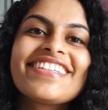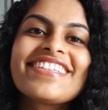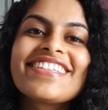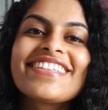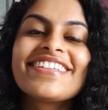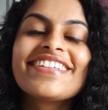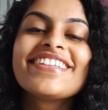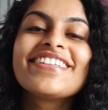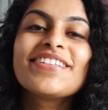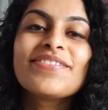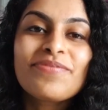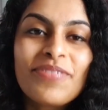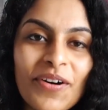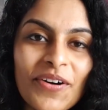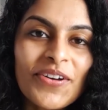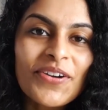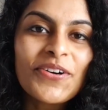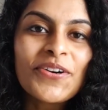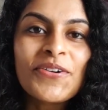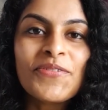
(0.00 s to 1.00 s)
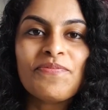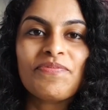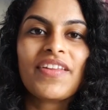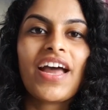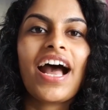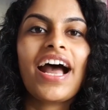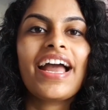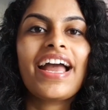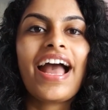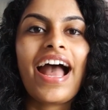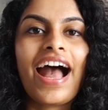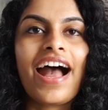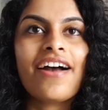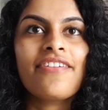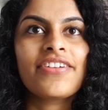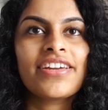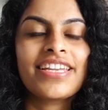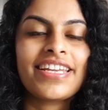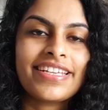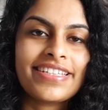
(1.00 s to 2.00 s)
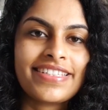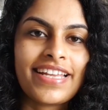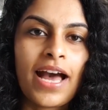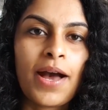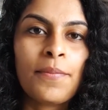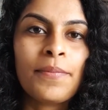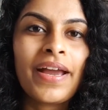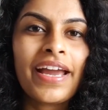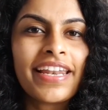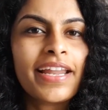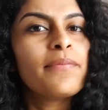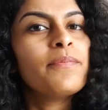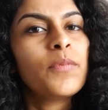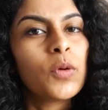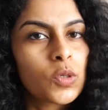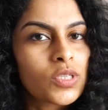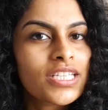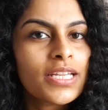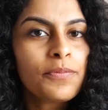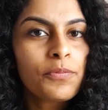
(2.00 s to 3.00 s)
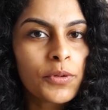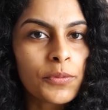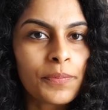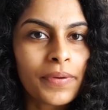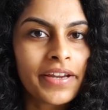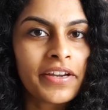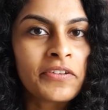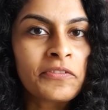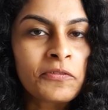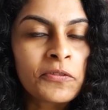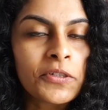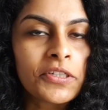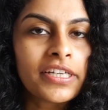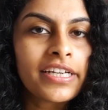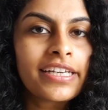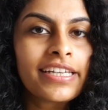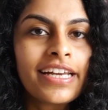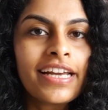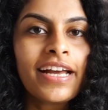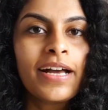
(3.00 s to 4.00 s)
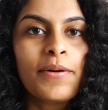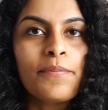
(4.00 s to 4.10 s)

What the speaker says: So tomorrow I have an exam and I'm mostly prepared for it,